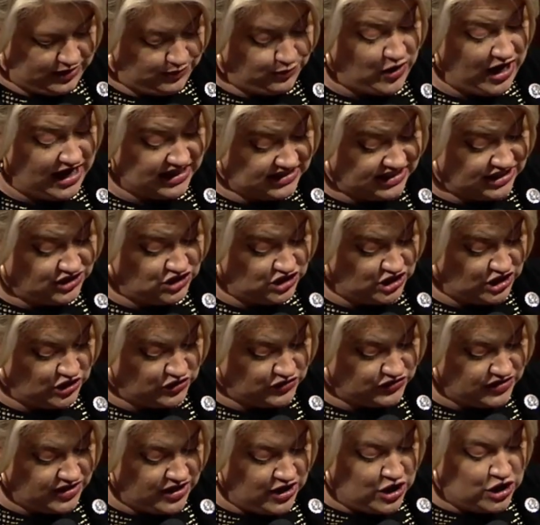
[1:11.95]

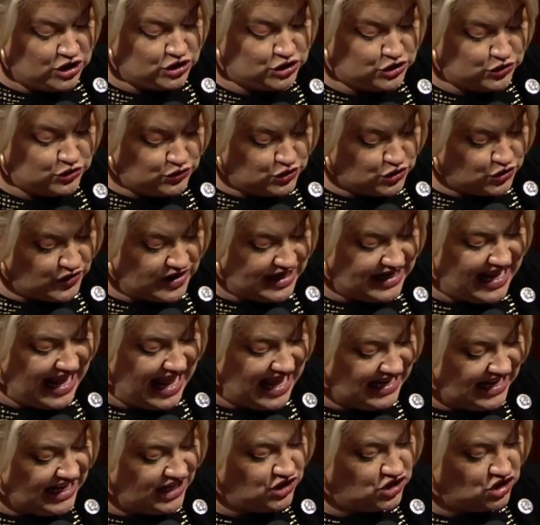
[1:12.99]
practitioners to treat
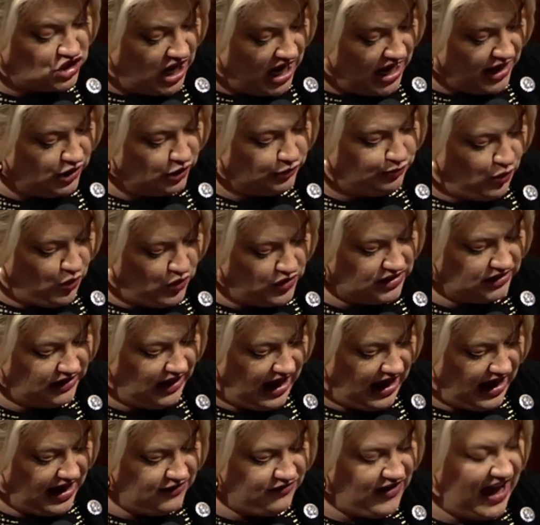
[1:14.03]
any child born
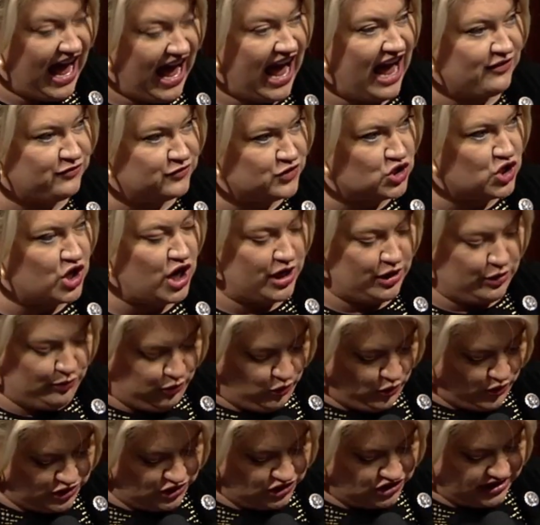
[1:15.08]
alive after an
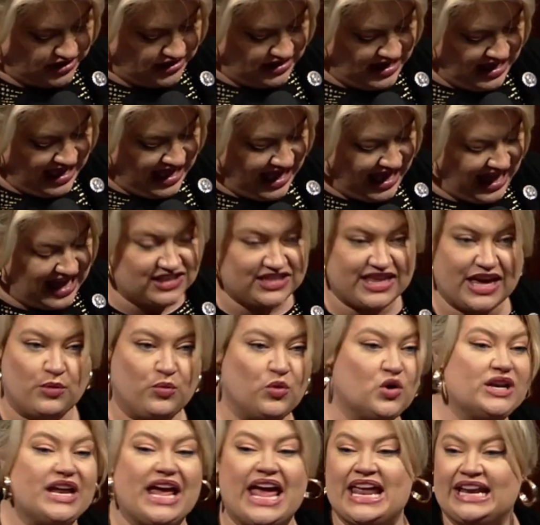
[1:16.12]
abortion as they
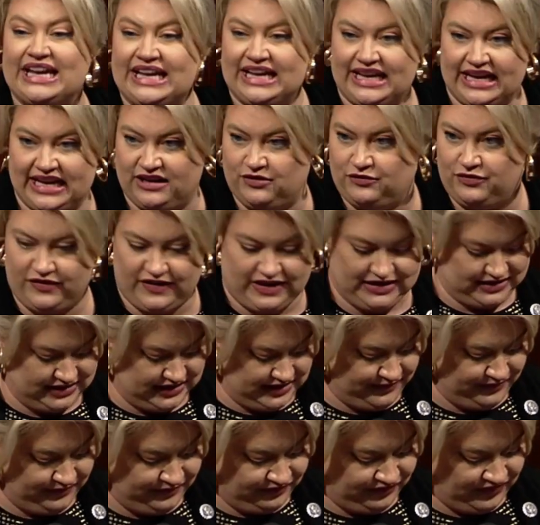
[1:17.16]
would any infant,